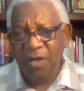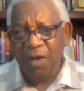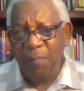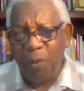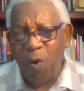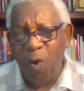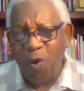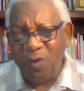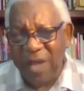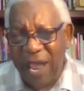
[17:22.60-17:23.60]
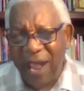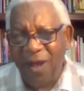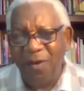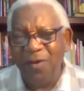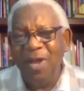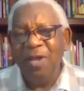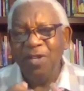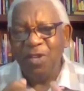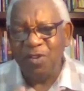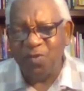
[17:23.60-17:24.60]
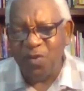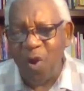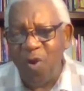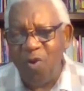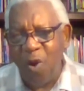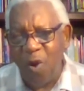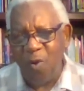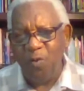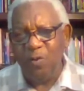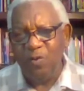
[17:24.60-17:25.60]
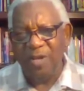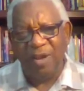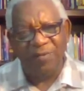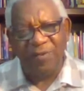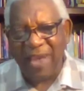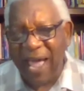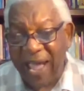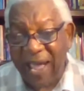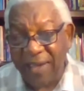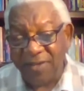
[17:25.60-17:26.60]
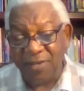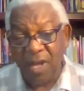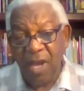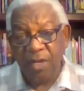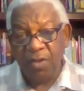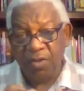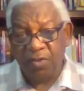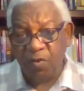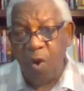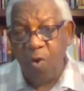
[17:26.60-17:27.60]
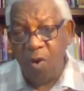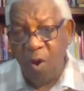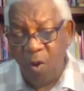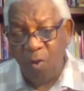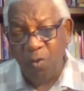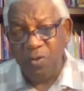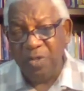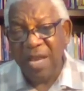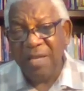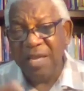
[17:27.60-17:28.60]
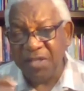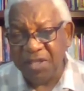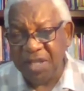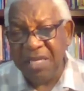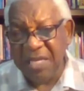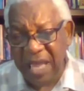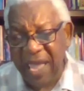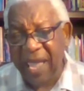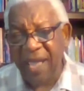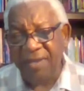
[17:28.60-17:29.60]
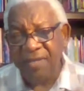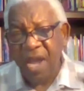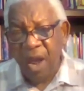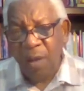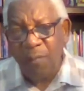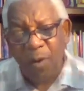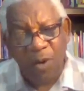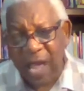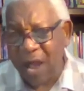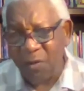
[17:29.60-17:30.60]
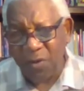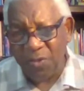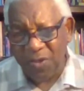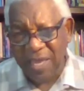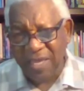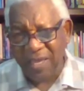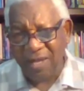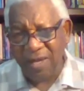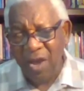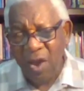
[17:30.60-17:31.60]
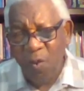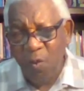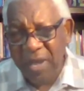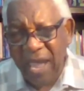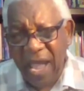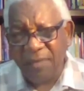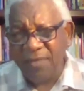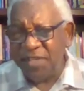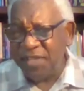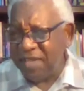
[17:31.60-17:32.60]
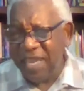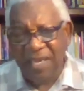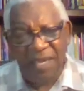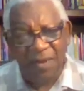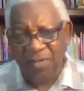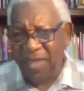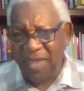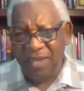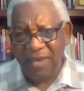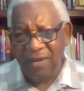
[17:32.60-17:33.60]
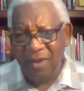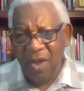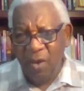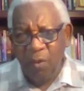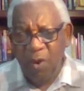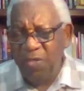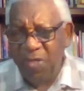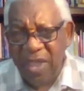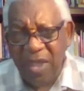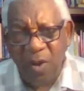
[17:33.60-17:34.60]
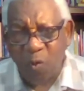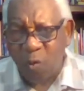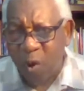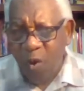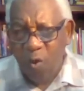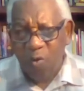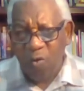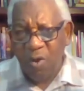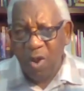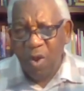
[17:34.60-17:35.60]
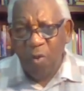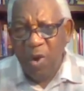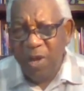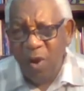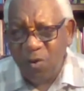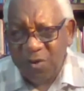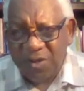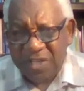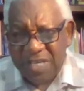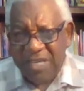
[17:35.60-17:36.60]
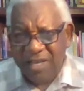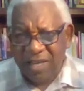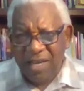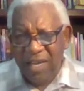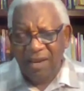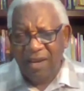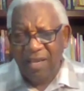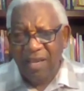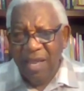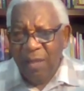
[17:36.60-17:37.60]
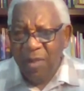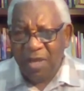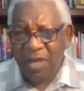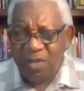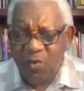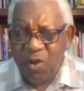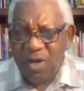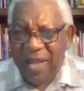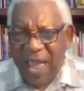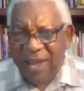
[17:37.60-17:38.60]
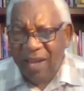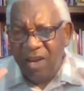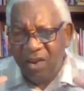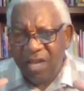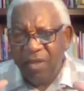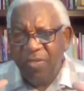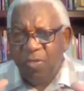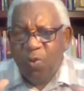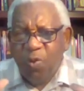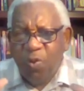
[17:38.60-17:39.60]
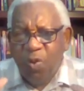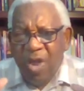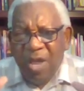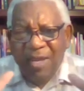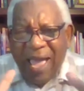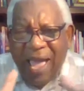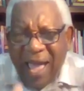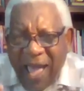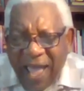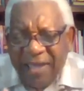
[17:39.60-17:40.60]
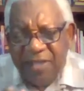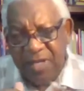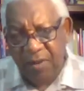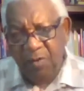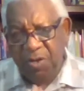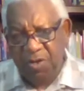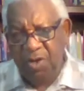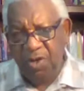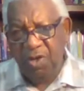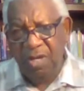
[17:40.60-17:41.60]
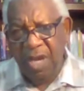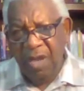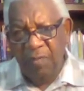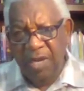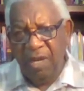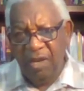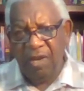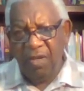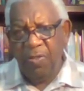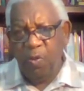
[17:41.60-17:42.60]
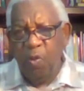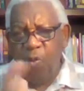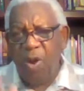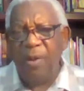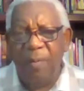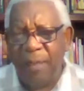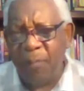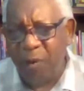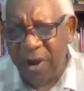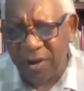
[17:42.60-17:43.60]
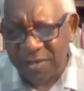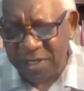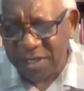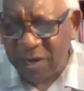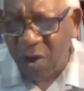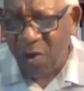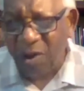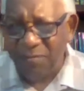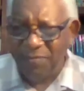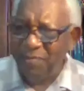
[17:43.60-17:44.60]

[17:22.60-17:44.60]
to pull down the strongholds of lies, the strongholds that Satan has upon our thinking. We have stinking thinking we think wrong. We don't see clearly because we're not looking through the eyes that we should be looking through. One of my prayers is, Lord,